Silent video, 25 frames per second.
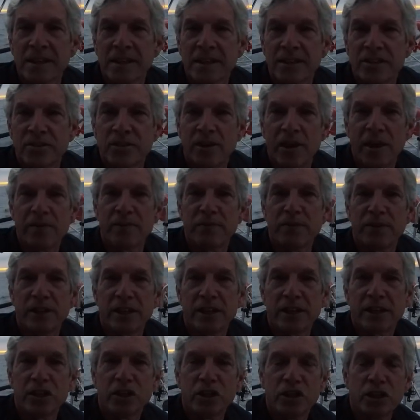So I'm
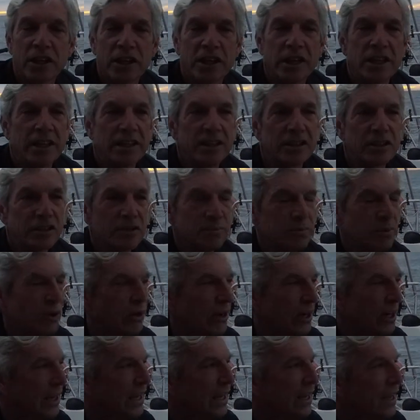feeling good this
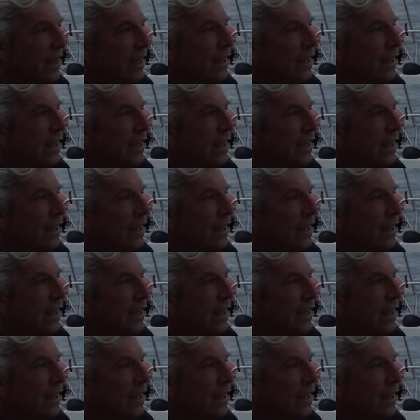morning.